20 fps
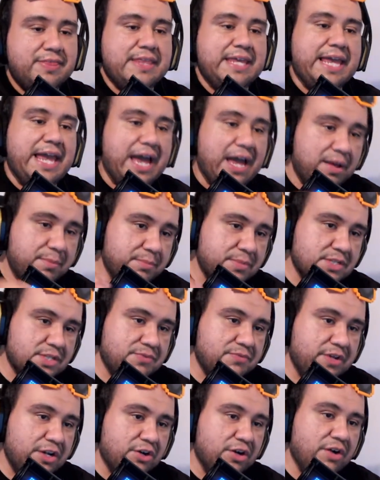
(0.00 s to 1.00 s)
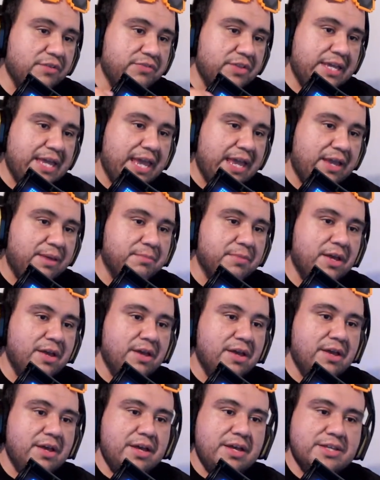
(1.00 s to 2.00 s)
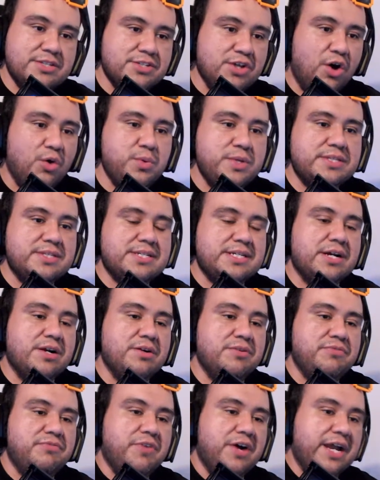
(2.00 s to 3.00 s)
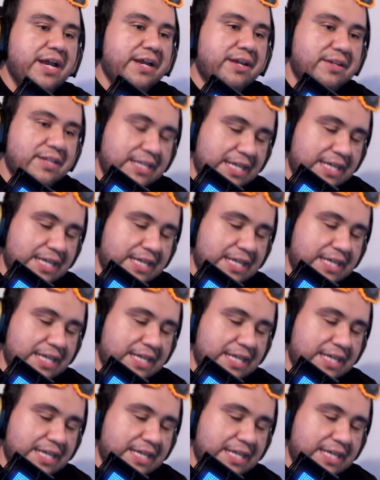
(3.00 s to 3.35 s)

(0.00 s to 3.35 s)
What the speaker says: The atmosphere of the game is always terrifying.